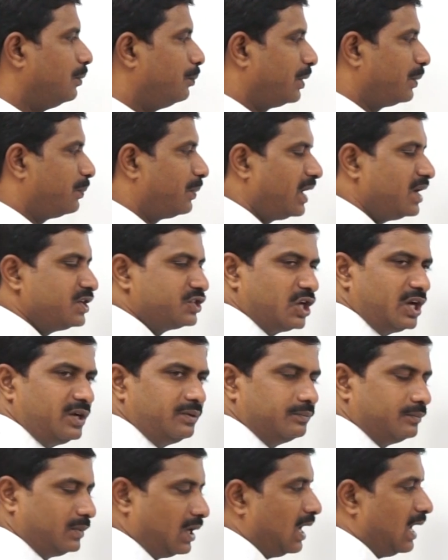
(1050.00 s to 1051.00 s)
Preparation:
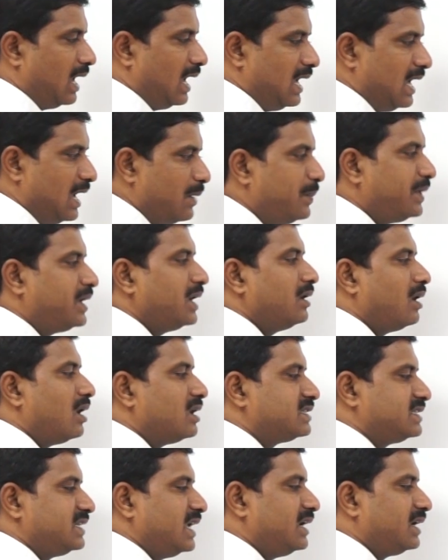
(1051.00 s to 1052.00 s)
limited
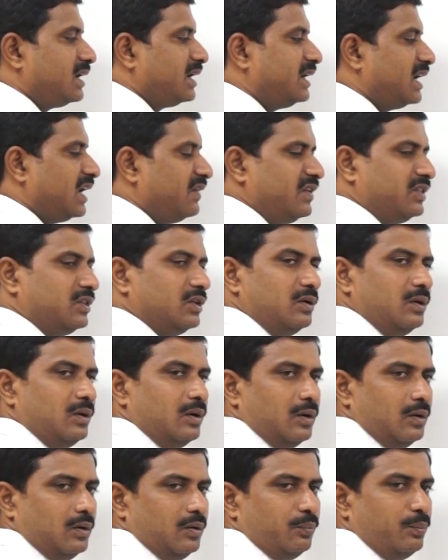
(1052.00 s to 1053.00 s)
oxygen treated with
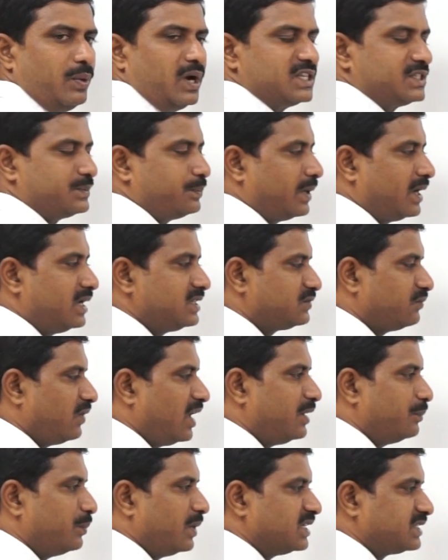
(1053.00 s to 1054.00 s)
phosphorus,
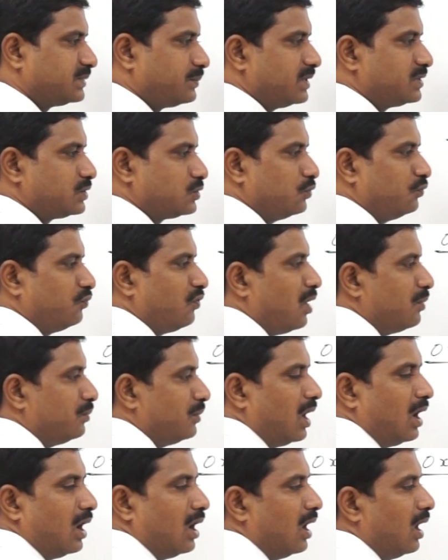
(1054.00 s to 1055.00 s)
white phosphorus, to form
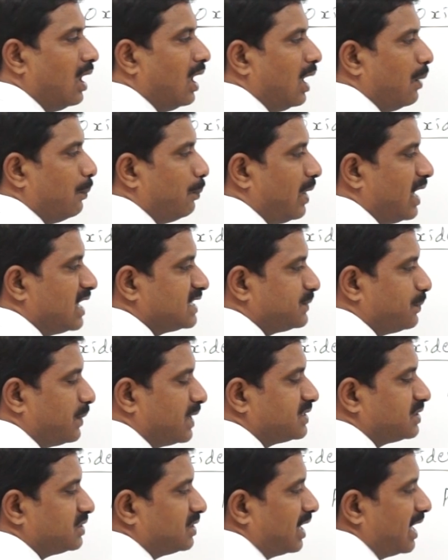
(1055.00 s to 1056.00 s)
the
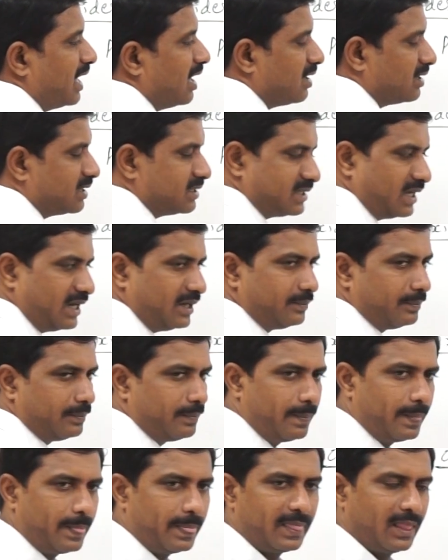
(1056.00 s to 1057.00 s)
phosphorus trioxide.
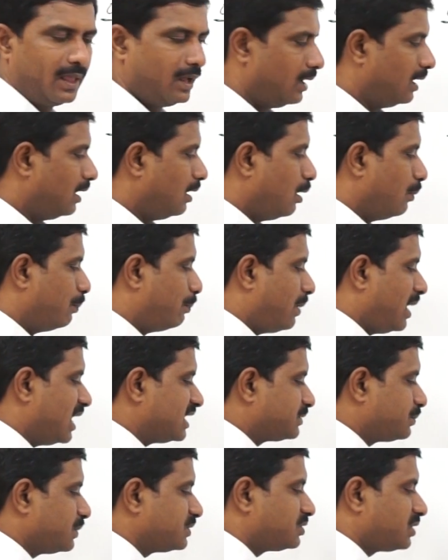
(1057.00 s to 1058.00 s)

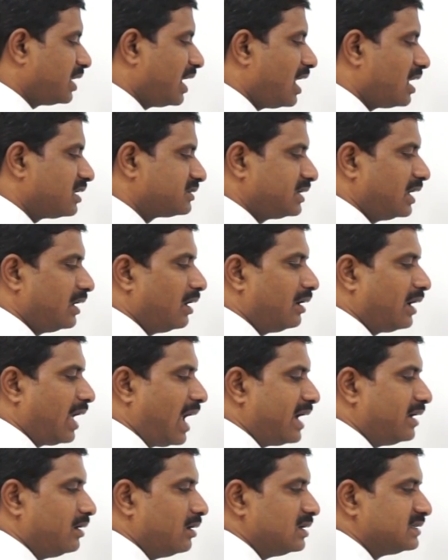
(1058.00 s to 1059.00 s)
Phosphorus trioxide on
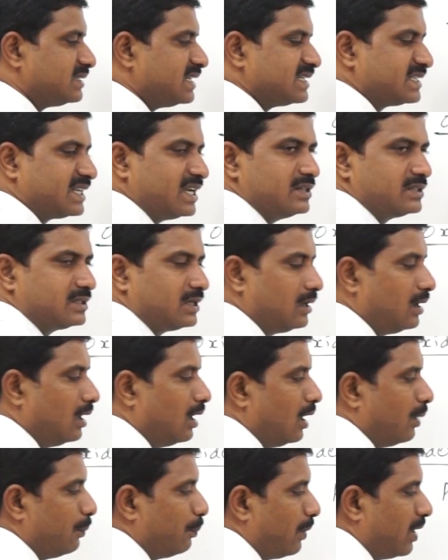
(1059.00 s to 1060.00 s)
hydrolysis gives
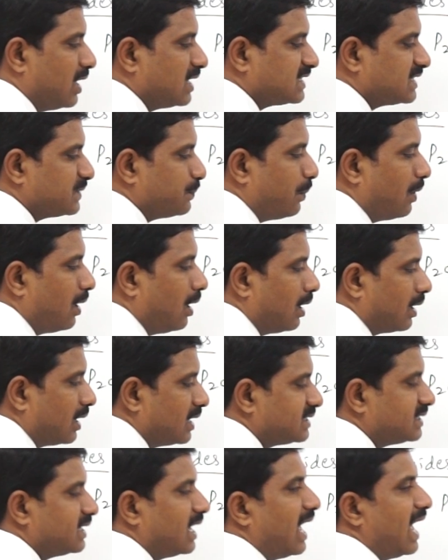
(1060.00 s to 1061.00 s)

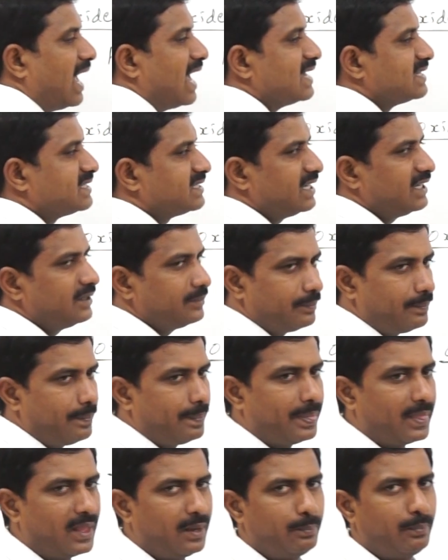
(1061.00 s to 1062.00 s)
phosphorus acid.
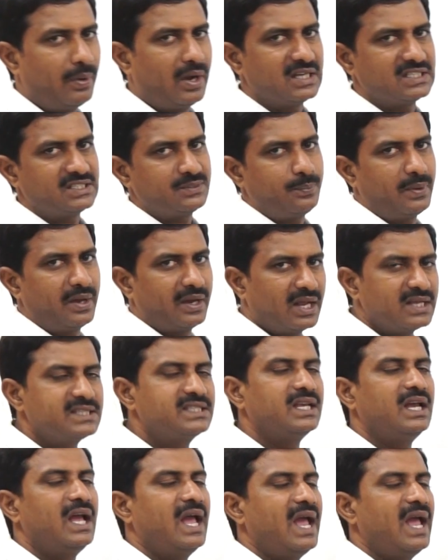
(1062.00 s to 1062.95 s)
Phosphorus